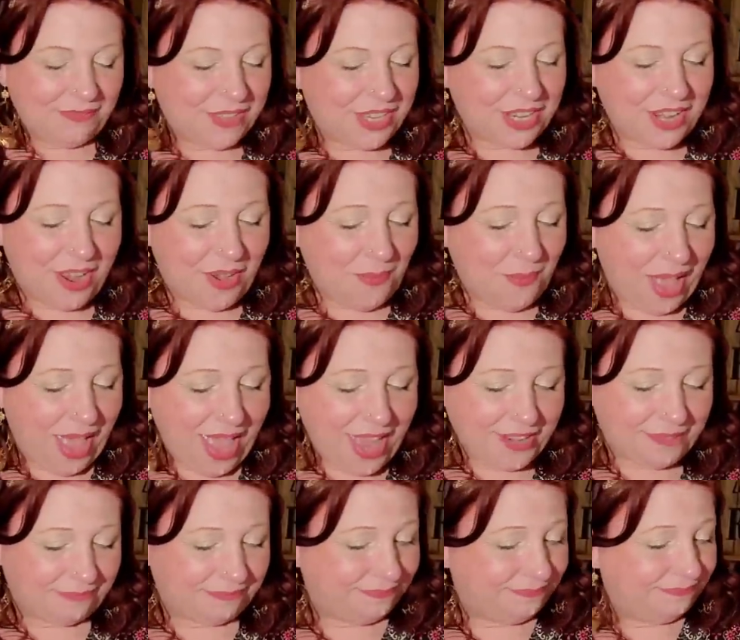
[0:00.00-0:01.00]
You know
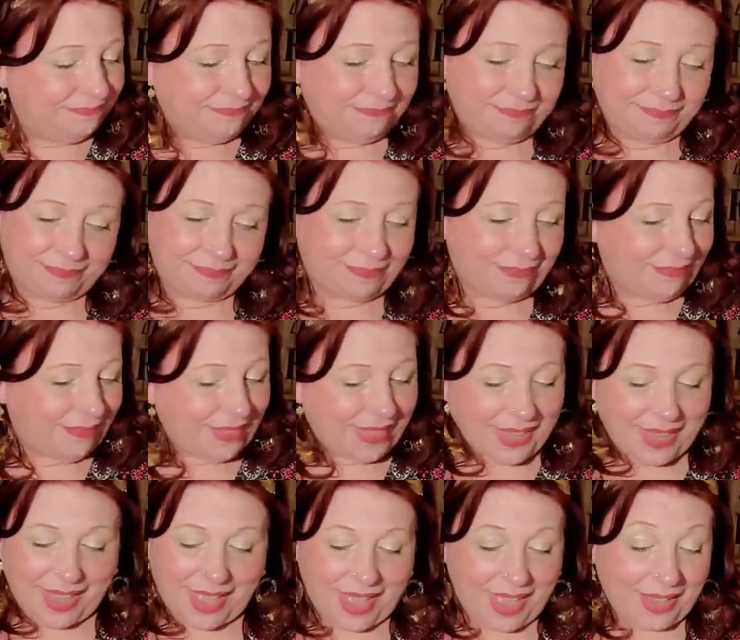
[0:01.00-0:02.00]
what?
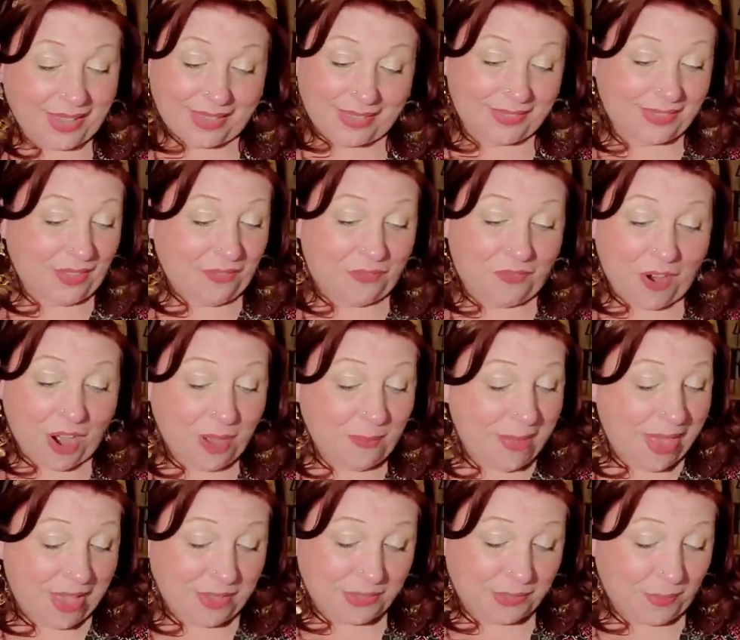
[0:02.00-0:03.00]
I, the
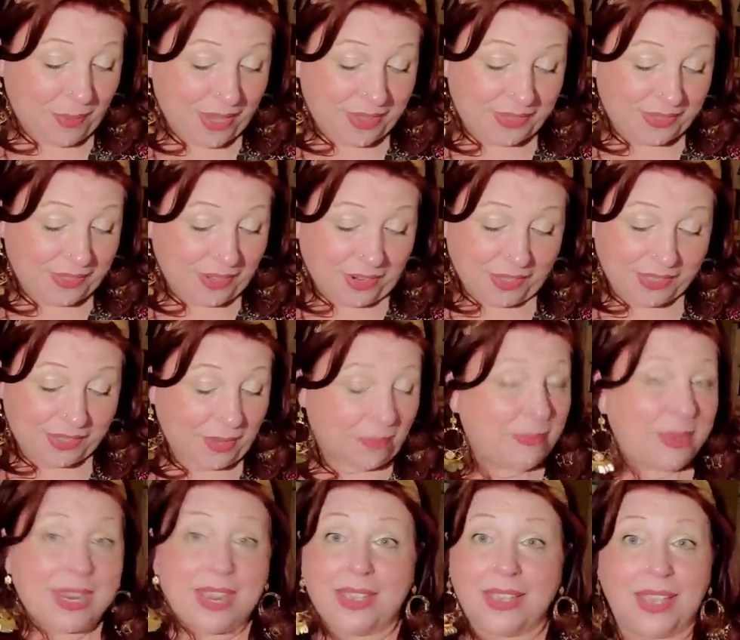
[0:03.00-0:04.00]
farmhouse ones are
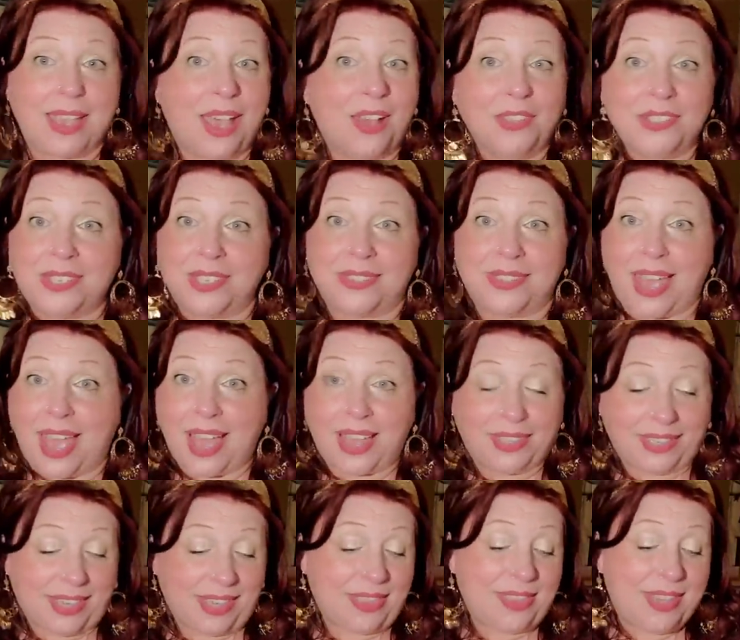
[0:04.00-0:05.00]
somebody else's
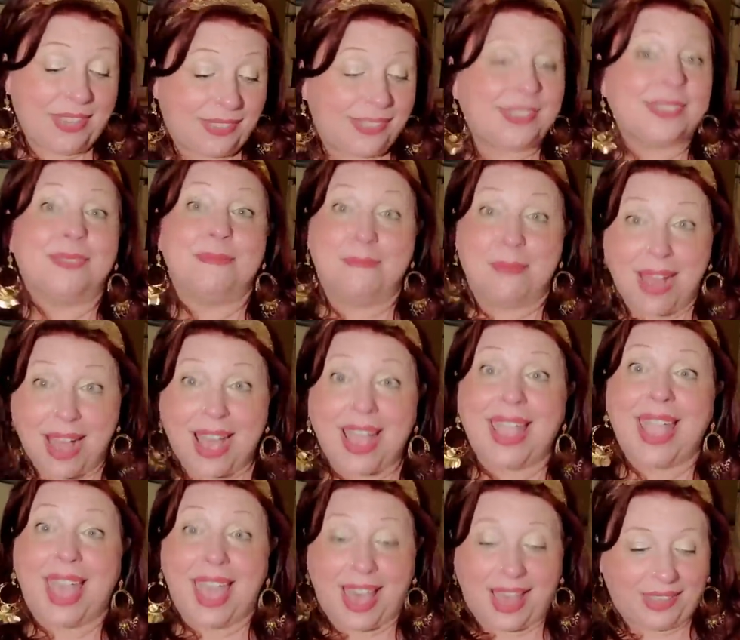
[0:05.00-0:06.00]
alley. This is
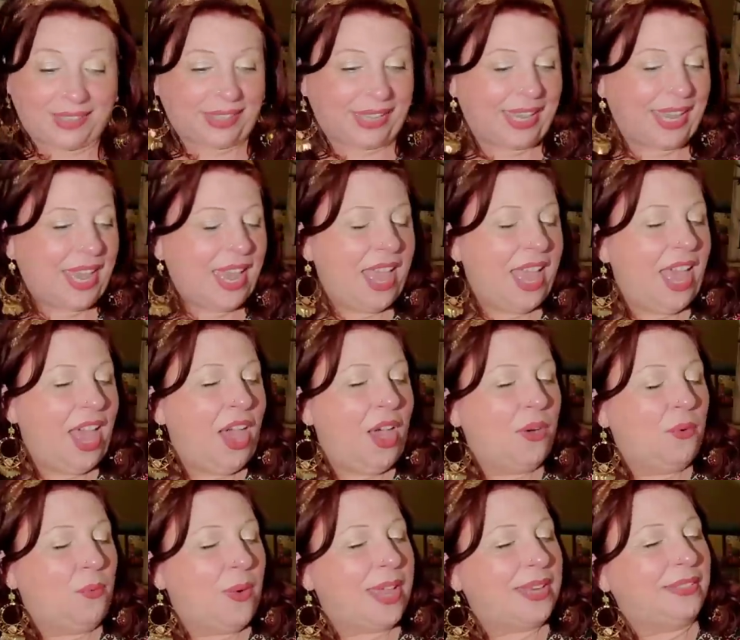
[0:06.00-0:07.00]
my alley.
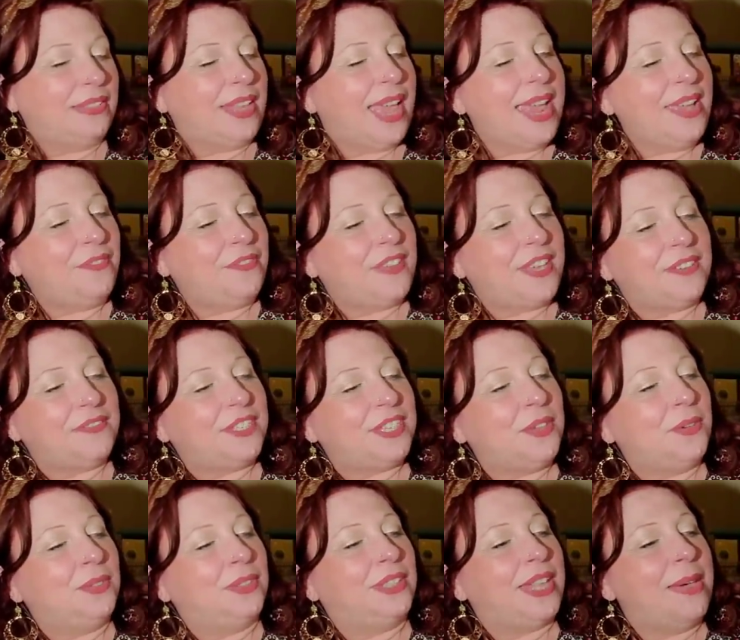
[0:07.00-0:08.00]
When life gives
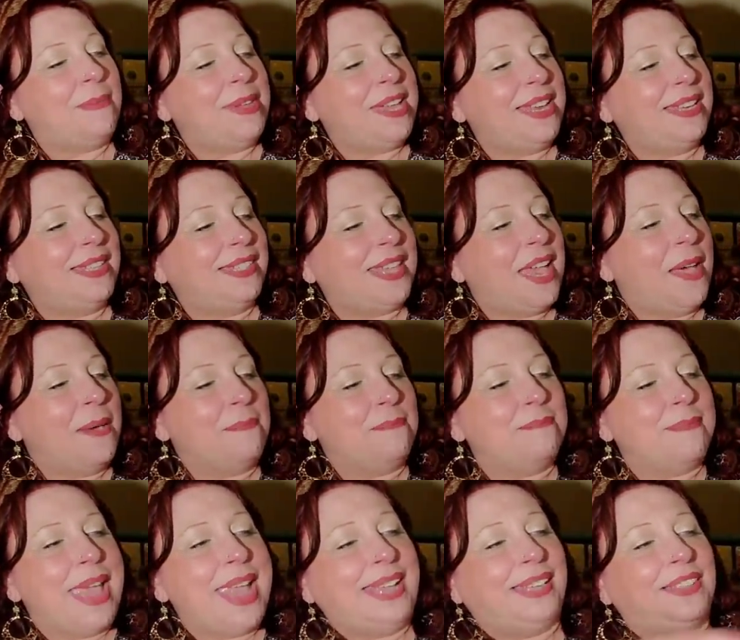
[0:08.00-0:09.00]
you lemons,
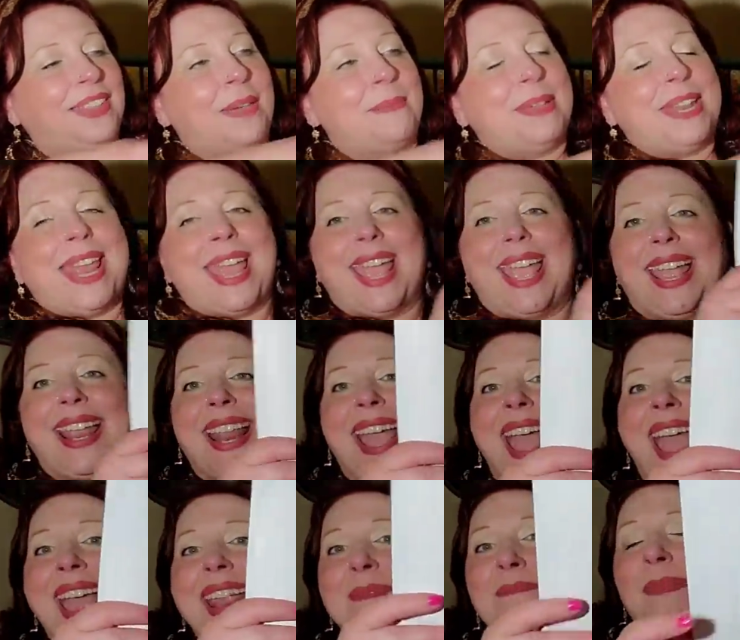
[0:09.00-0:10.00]
make lemonade.
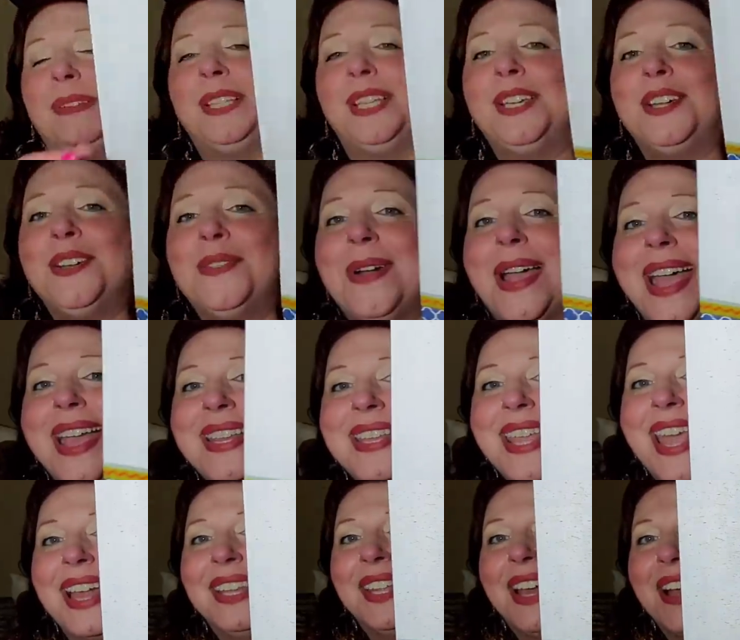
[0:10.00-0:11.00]
And blue
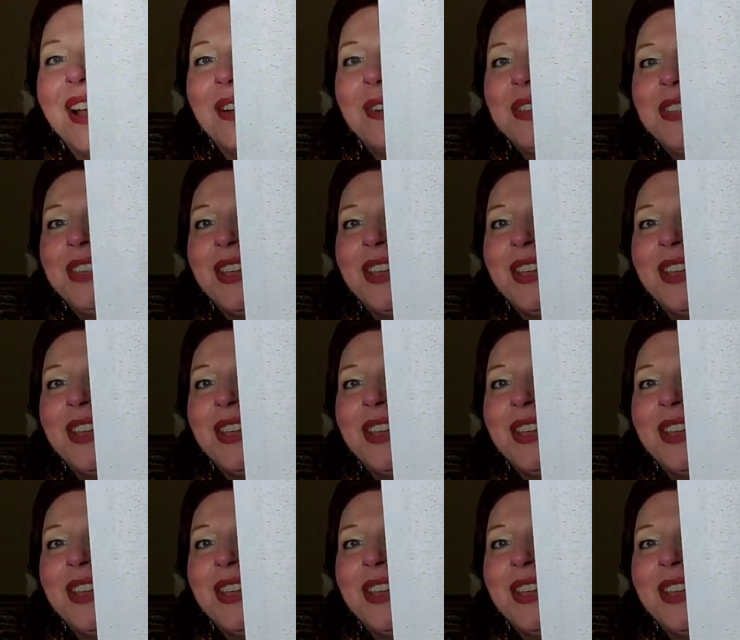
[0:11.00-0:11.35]
and yellow.